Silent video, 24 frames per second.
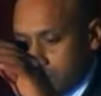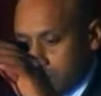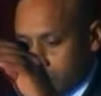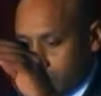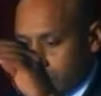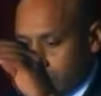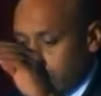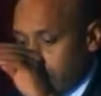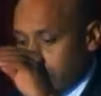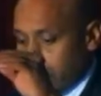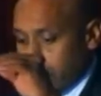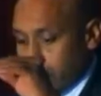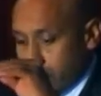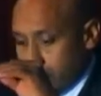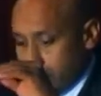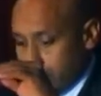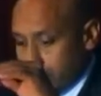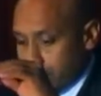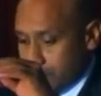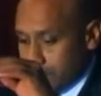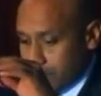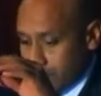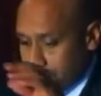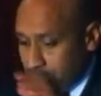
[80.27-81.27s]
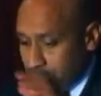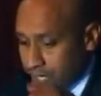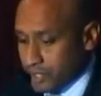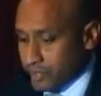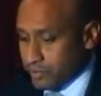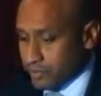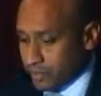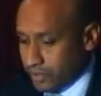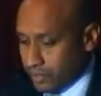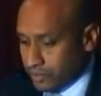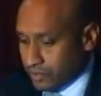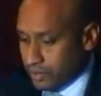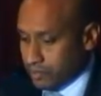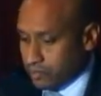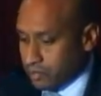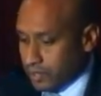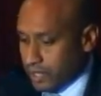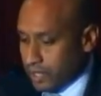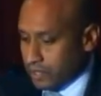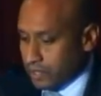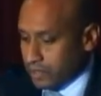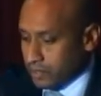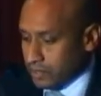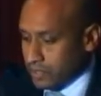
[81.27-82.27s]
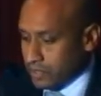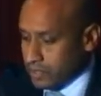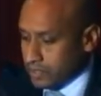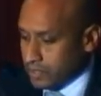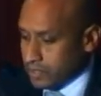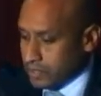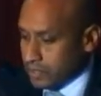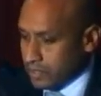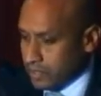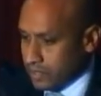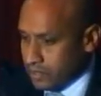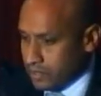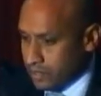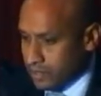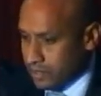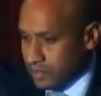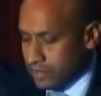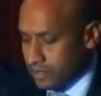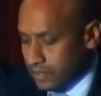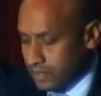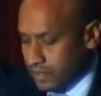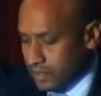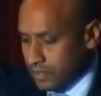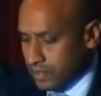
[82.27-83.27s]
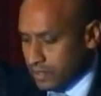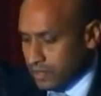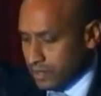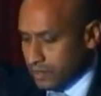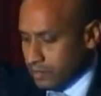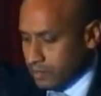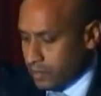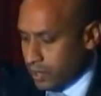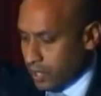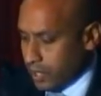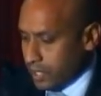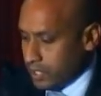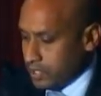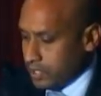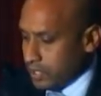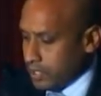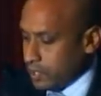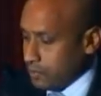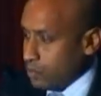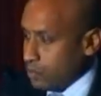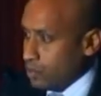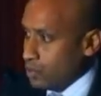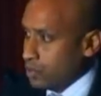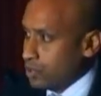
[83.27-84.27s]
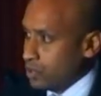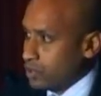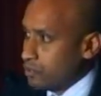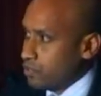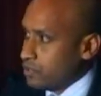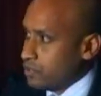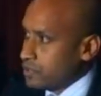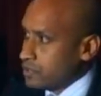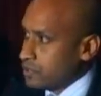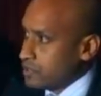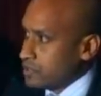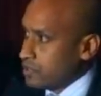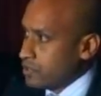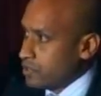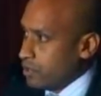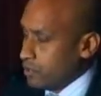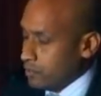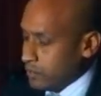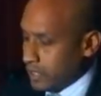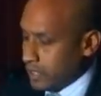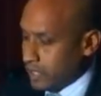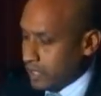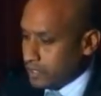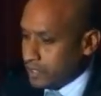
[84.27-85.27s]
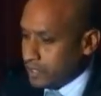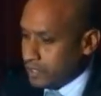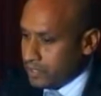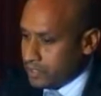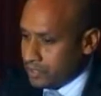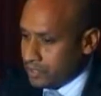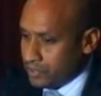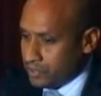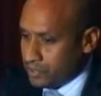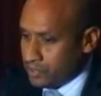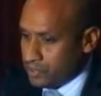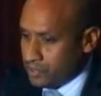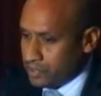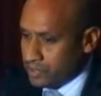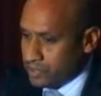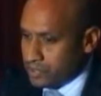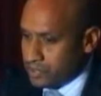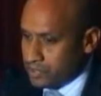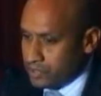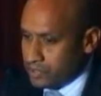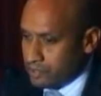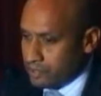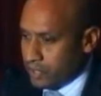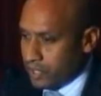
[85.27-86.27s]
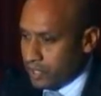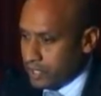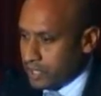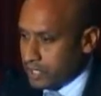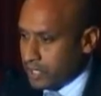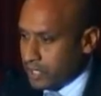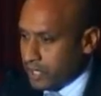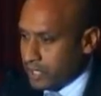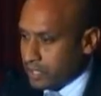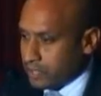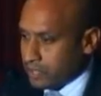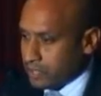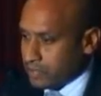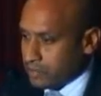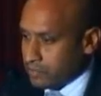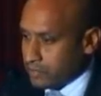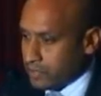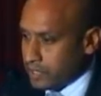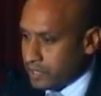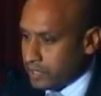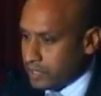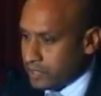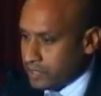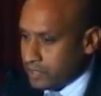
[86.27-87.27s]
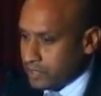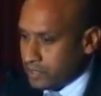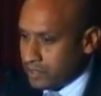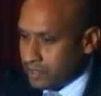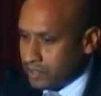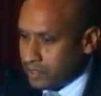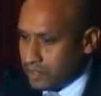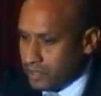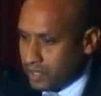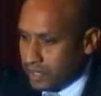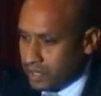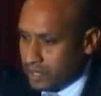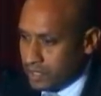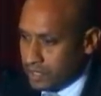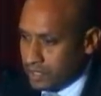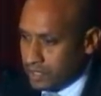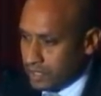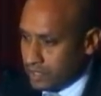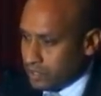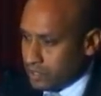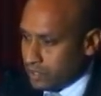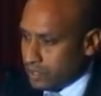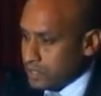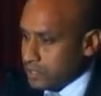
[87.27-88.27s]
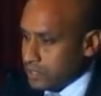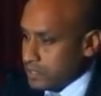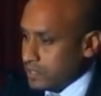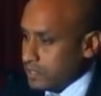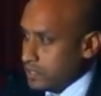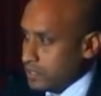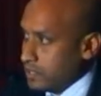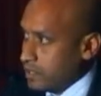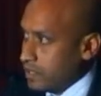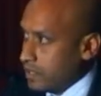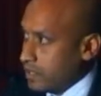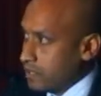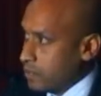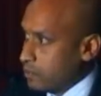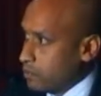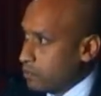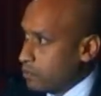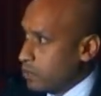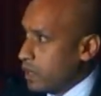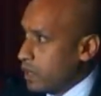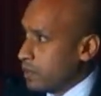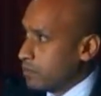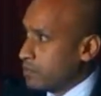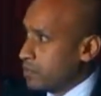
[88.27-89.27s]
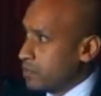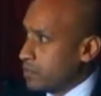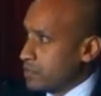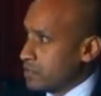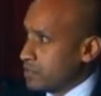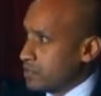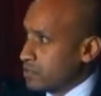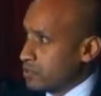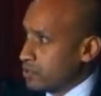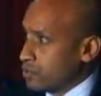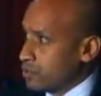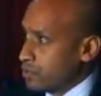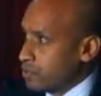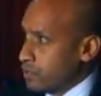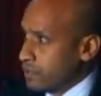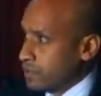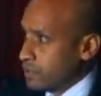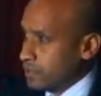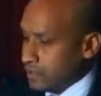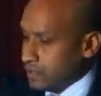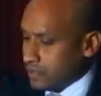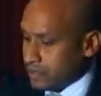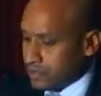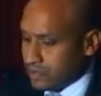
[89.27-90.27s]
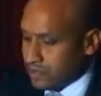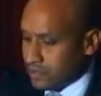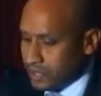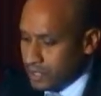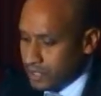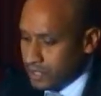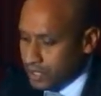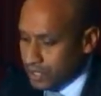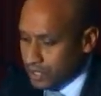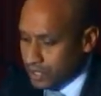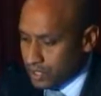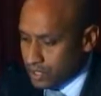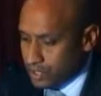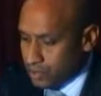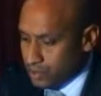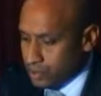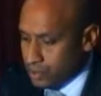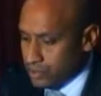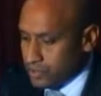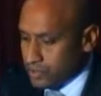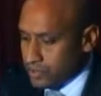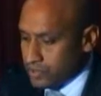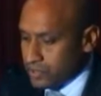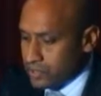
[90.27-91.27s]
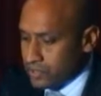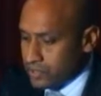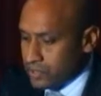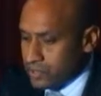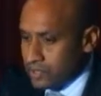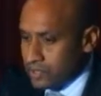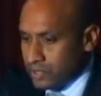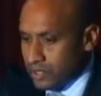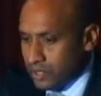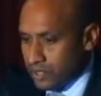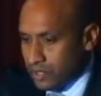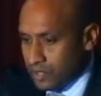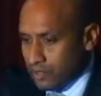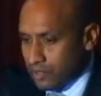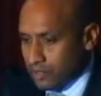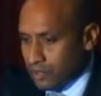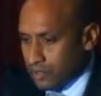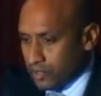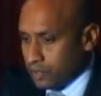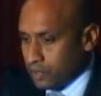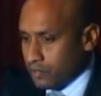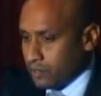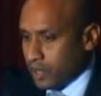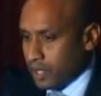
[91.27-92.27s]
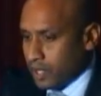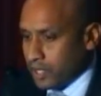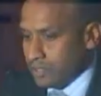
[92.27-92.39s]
with every country on the planet linked together by a network which is dominated in use by the Asian region that you can see there with 1.2 billion users, followed by